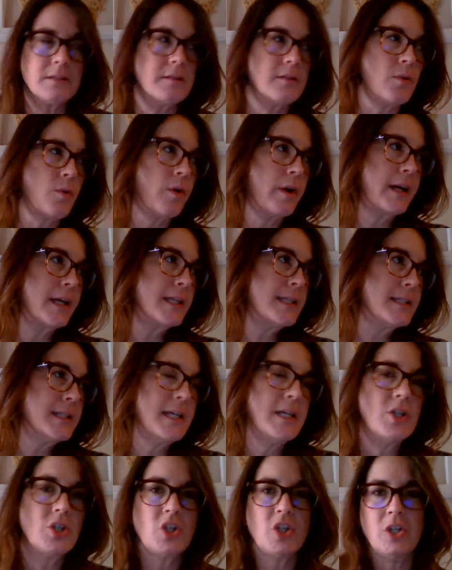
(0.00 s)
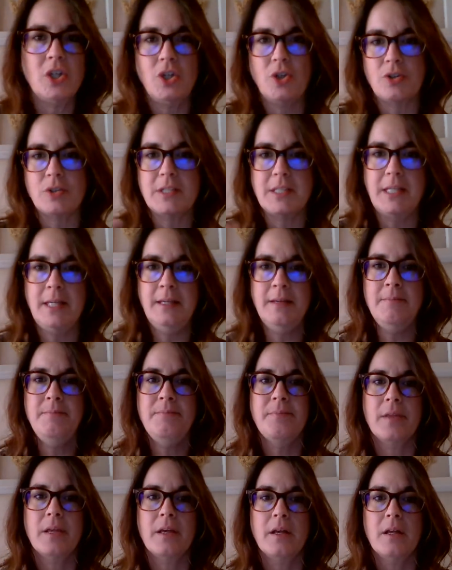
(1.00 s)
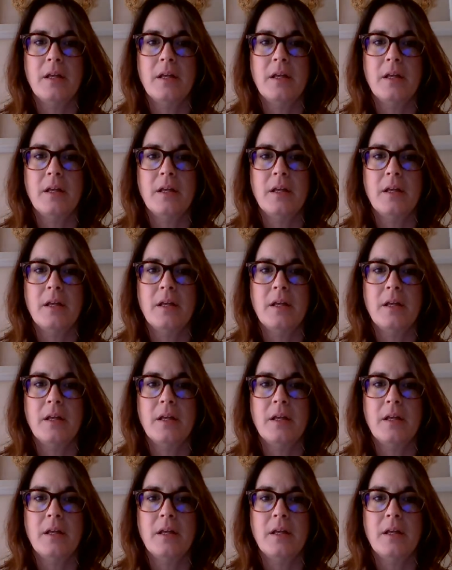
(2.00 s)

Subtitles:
the organization, your team,